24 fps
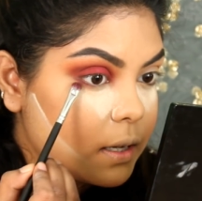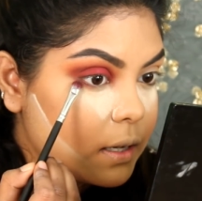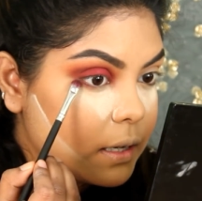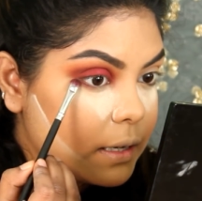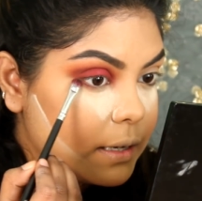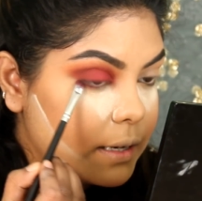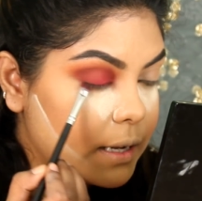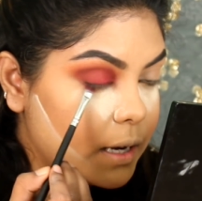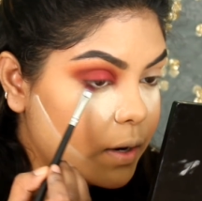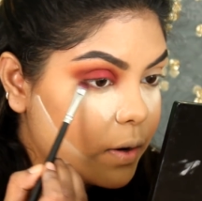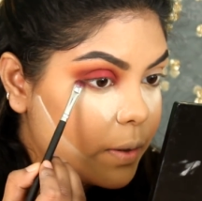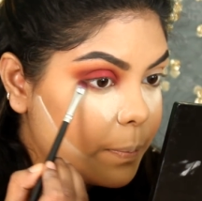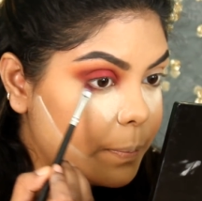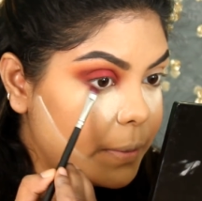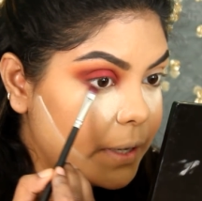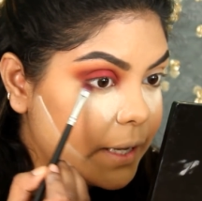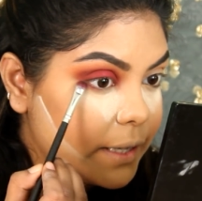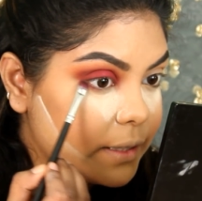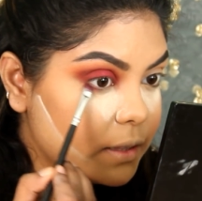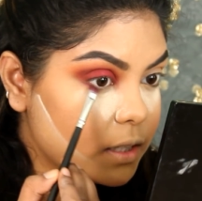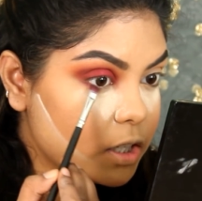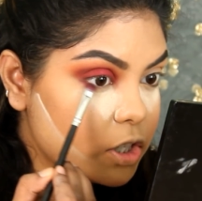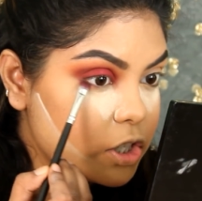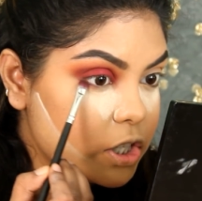Now
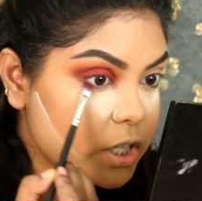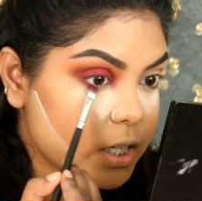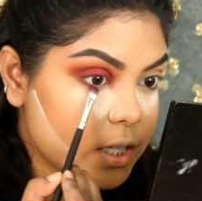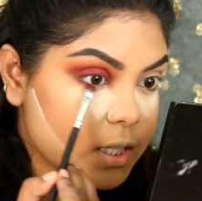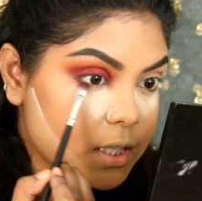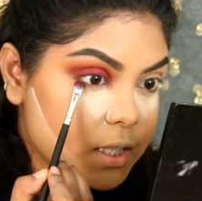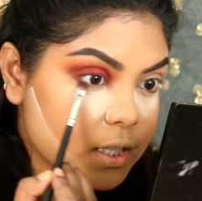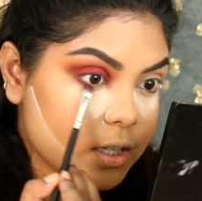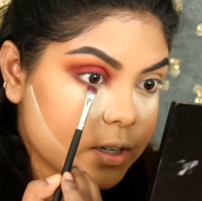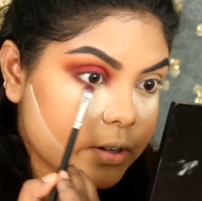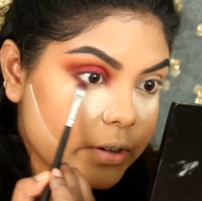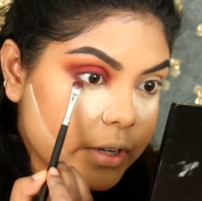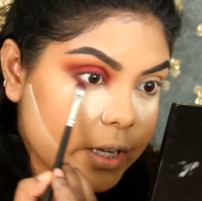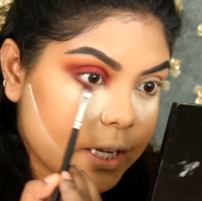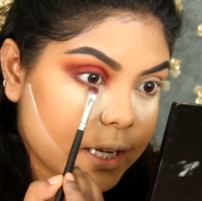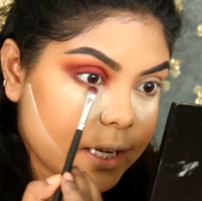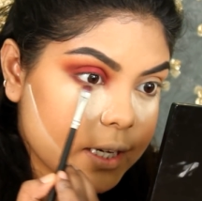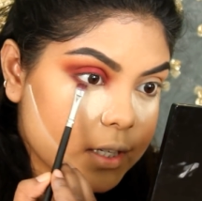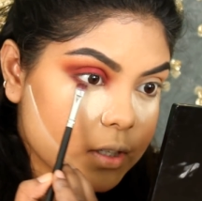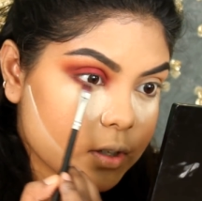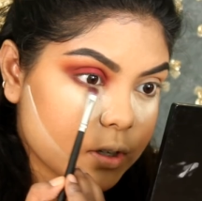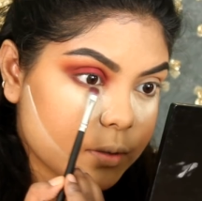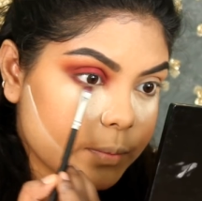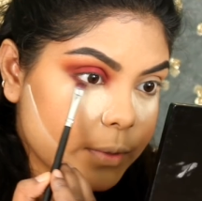applying the shade
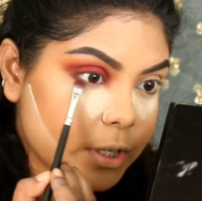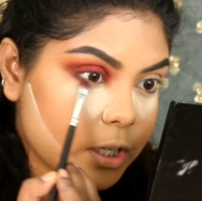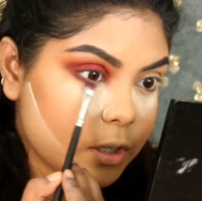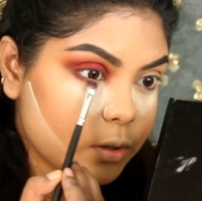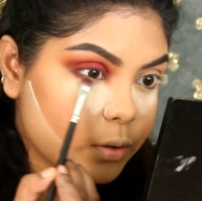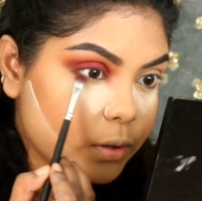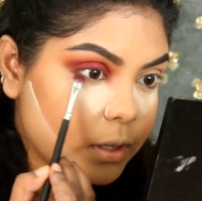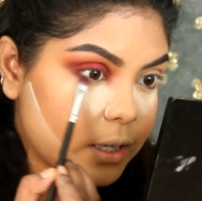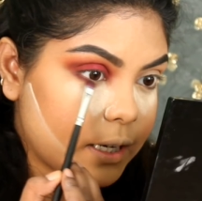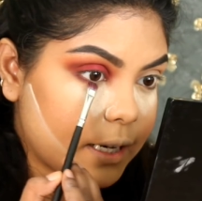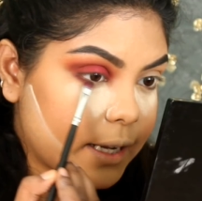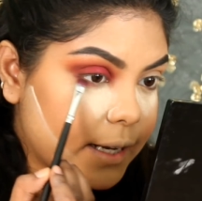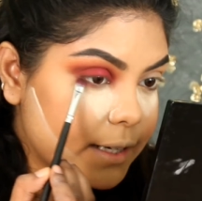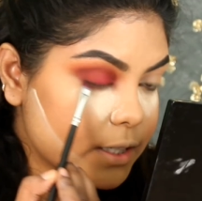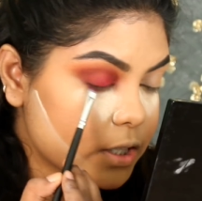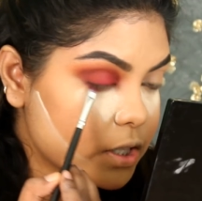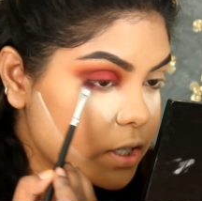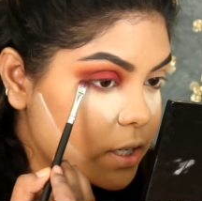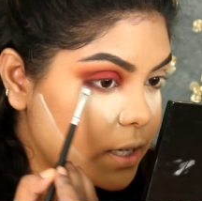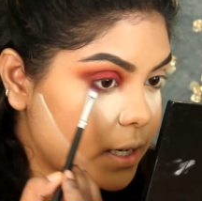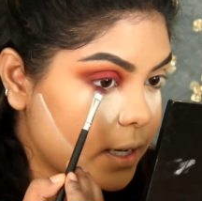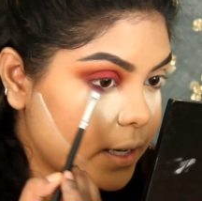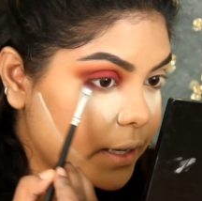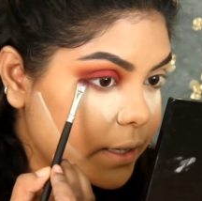Create on my lower
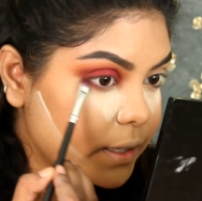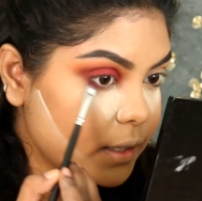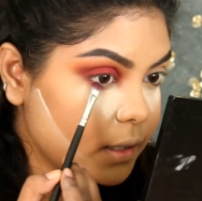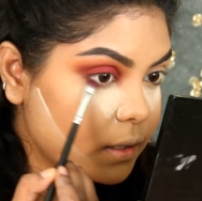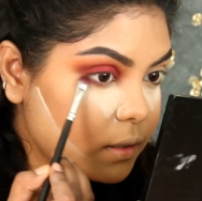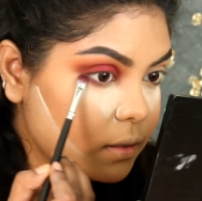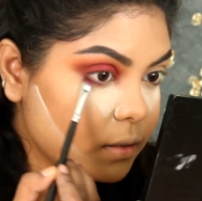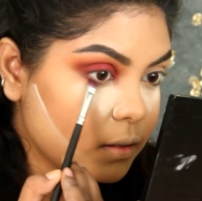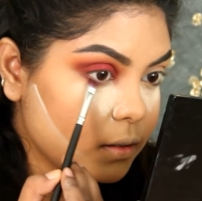lash line.